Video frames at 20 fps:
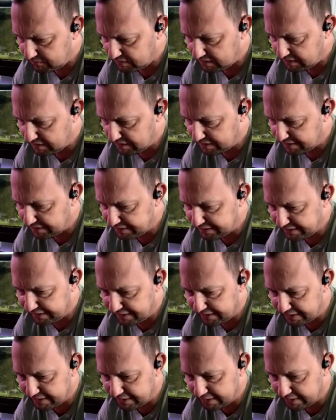Let's see
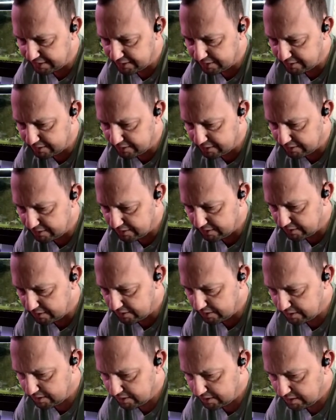here.
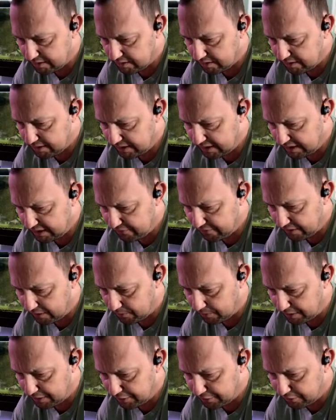If I
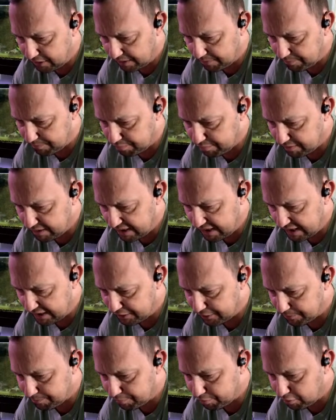wanted to, I
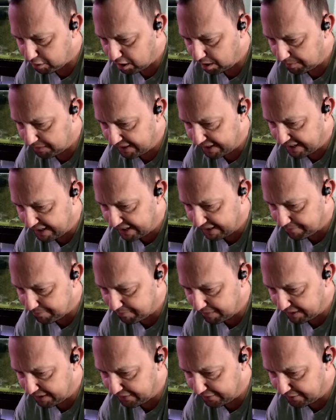should probably add
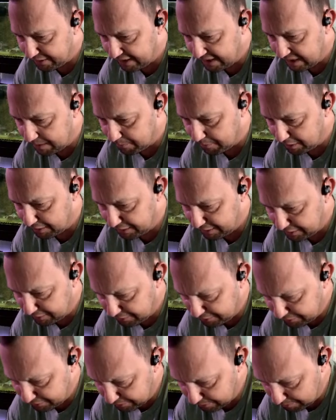my other camera in here
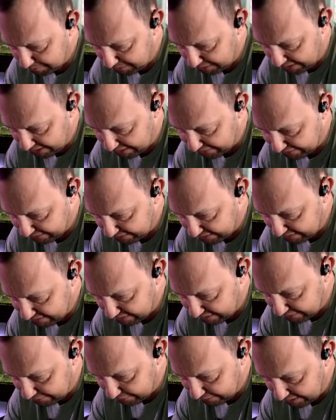too. Let me add the
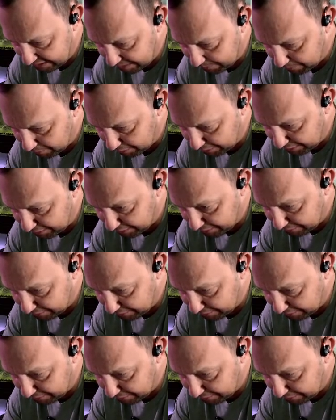other camera in here